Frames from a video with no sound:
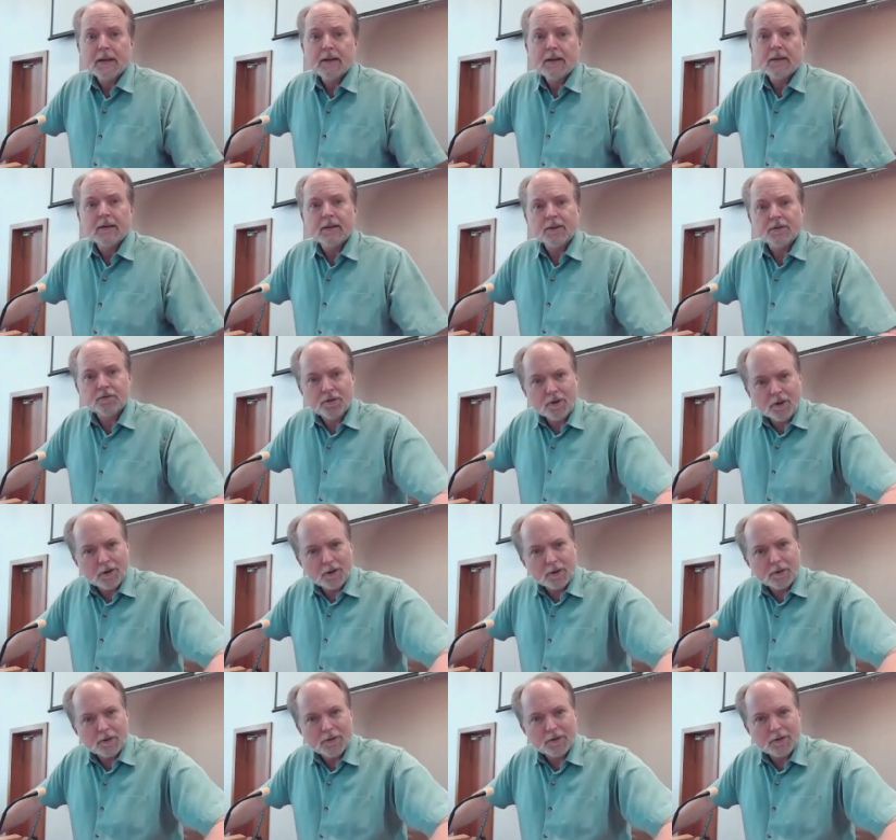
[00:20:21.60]
The
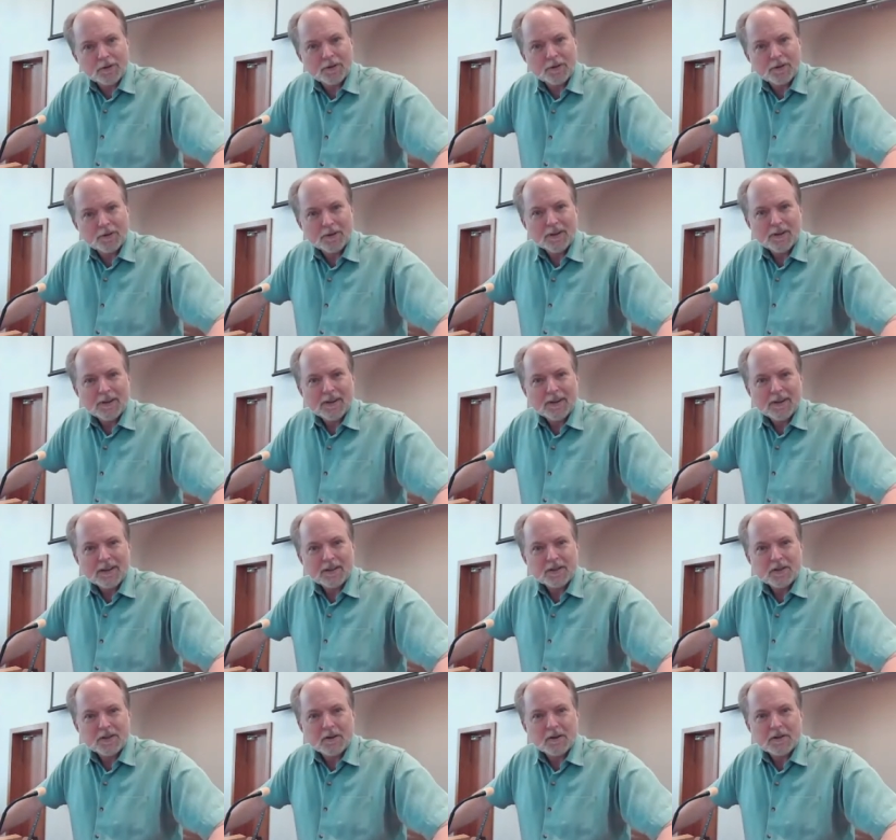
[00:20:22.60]
truth
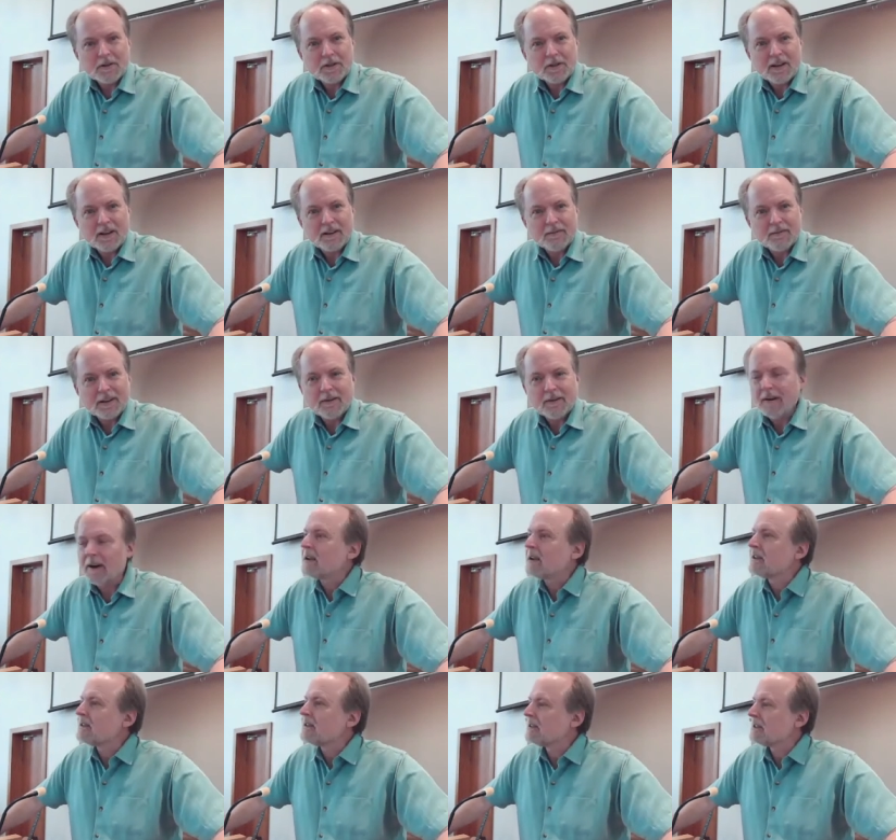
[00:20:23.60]
is you are saved by
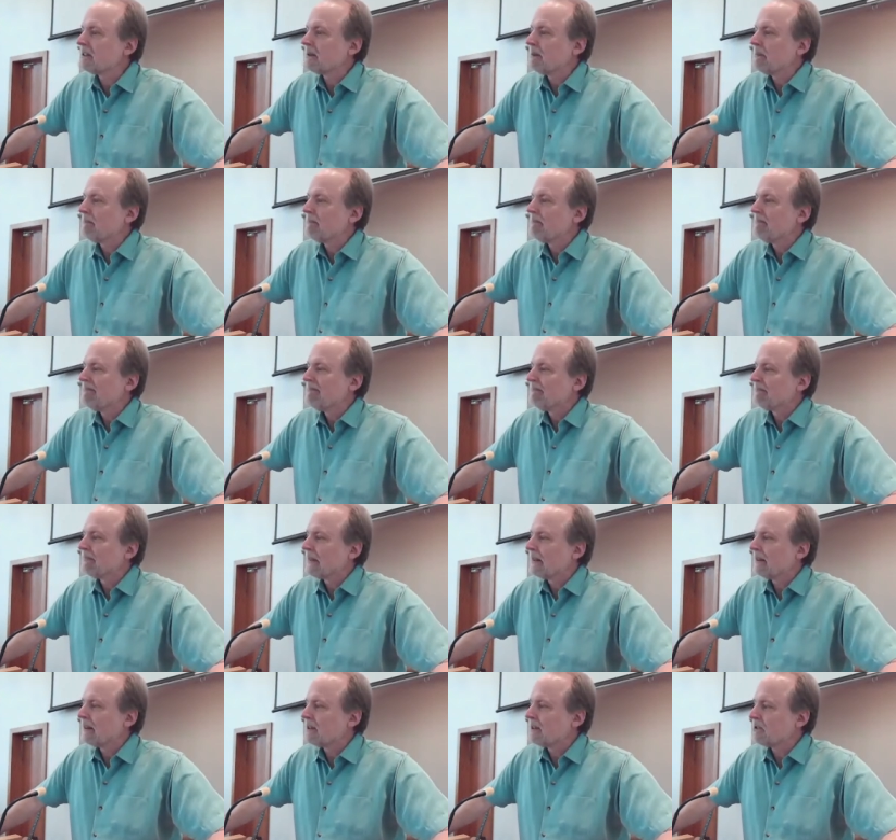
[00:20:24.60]
grace,
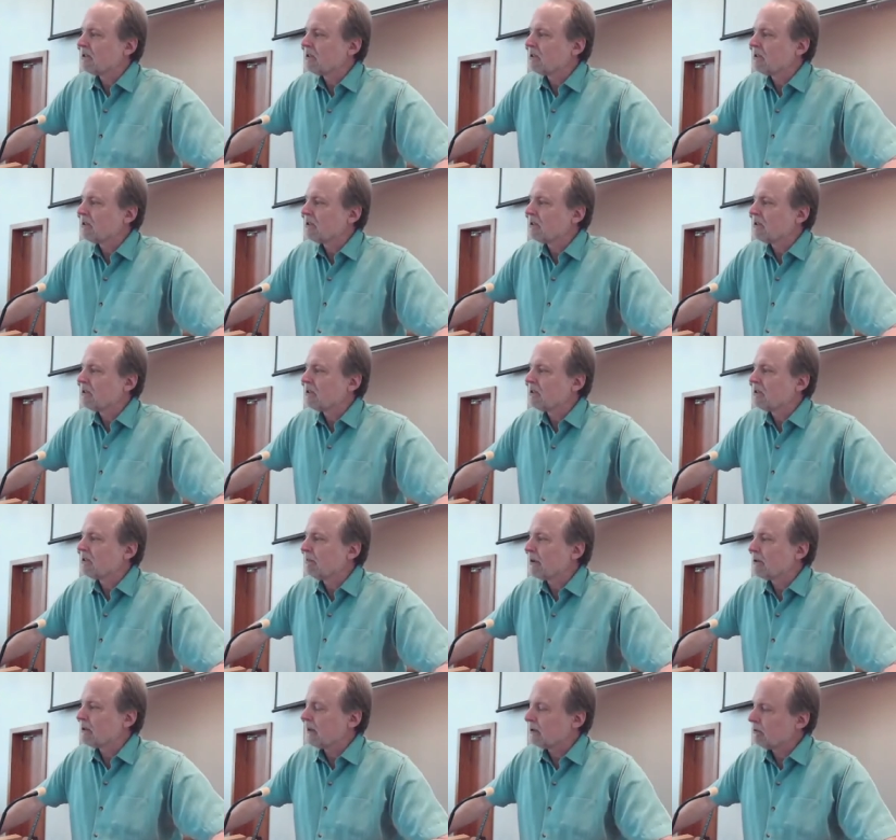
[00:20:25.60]
lest you
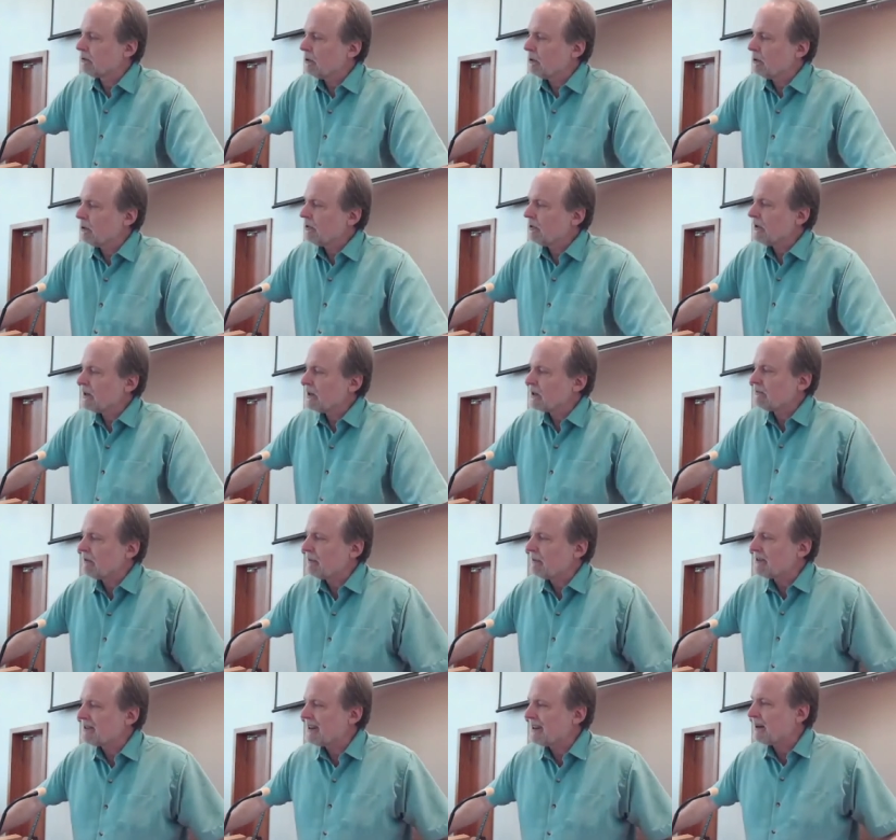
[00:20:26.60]
boast. And the truth
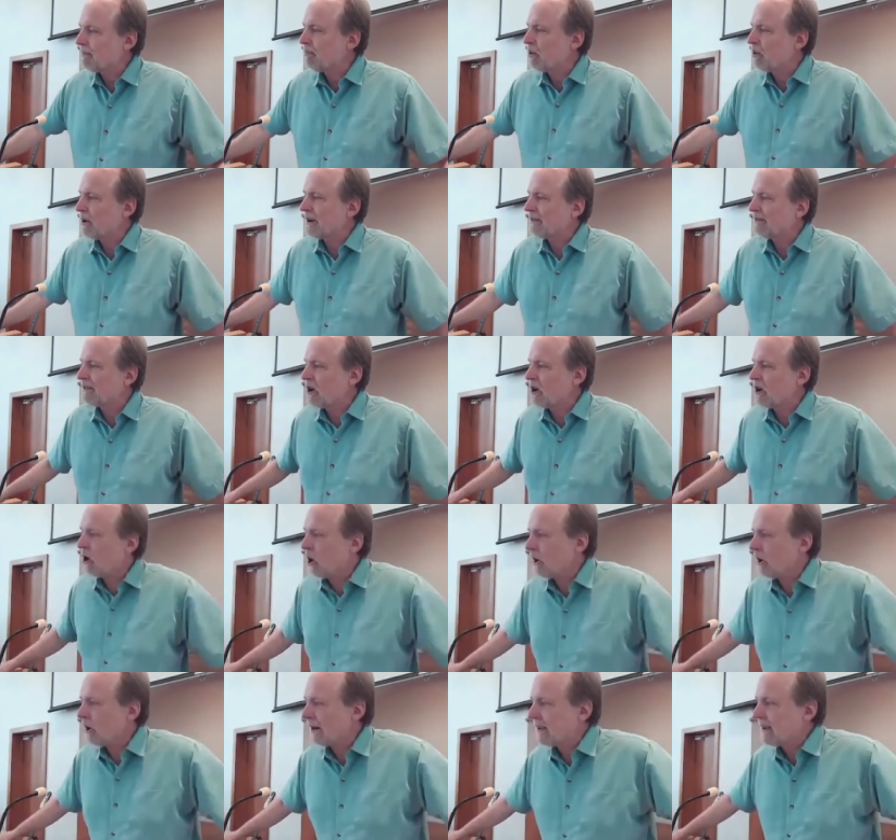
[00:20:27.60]
is, from the standpoint of
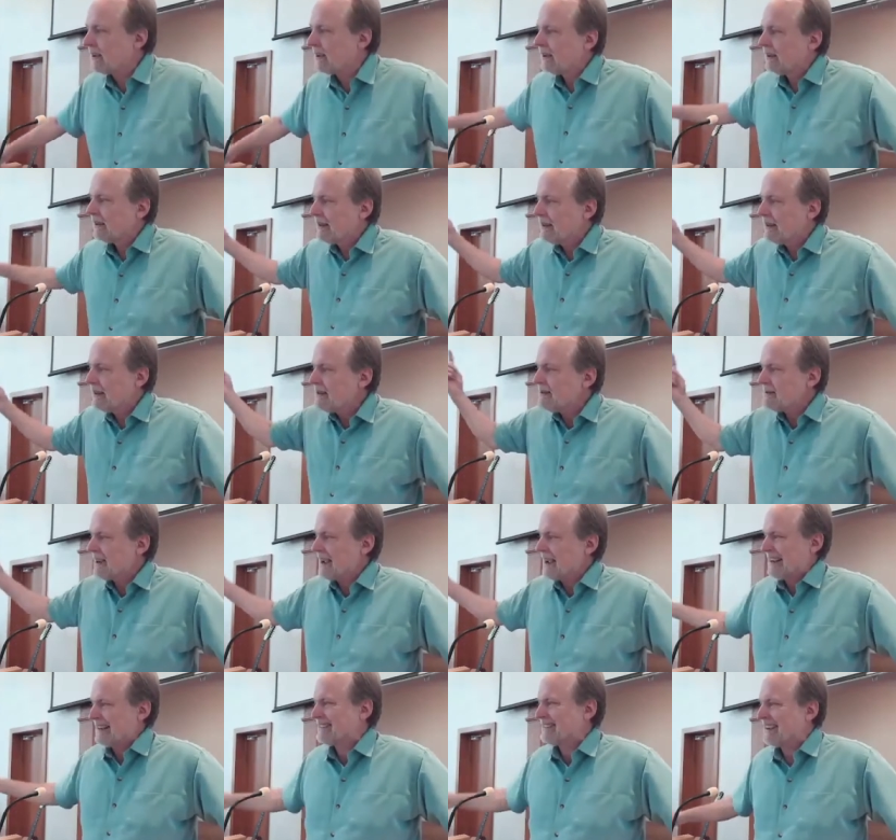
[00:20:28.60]
calling, he
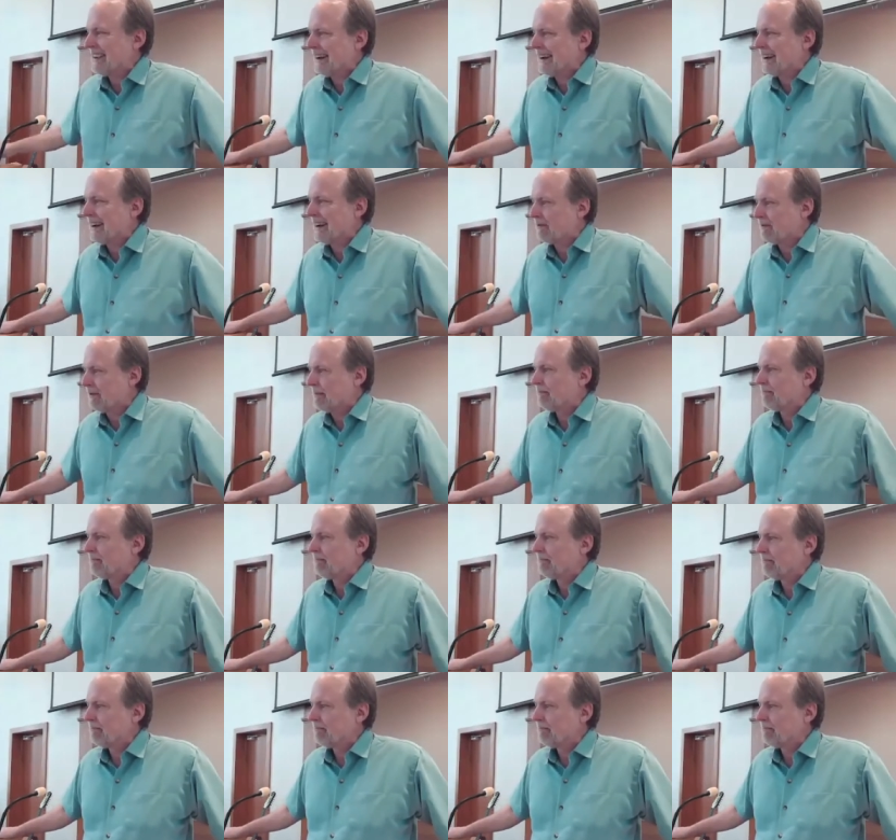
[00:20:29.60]
takes care of it.